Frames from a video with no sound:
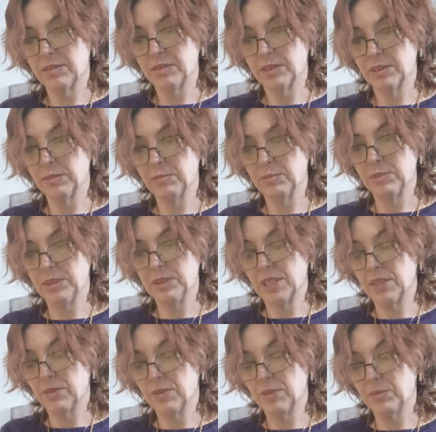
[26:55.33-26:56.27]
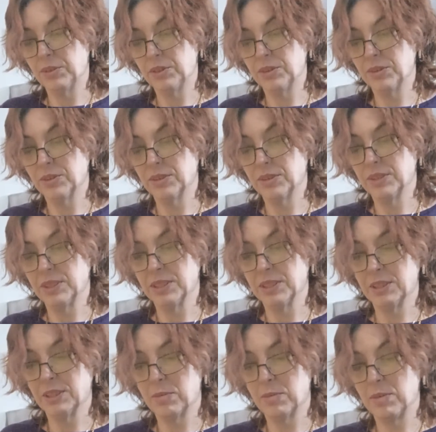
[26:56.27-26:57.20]
I mean, how was she going to get
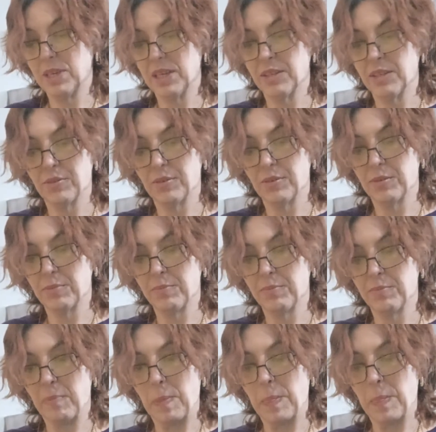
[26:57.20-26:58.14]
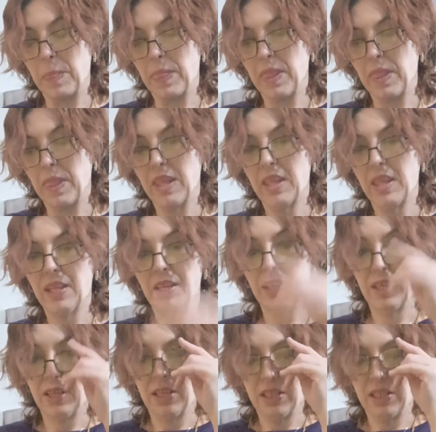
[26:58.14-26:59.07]
to the bathroom?
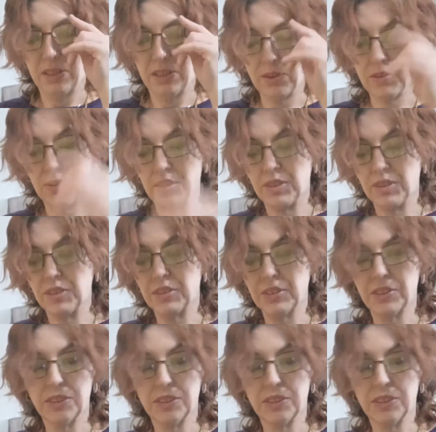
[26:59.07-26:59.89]
Told the nurses,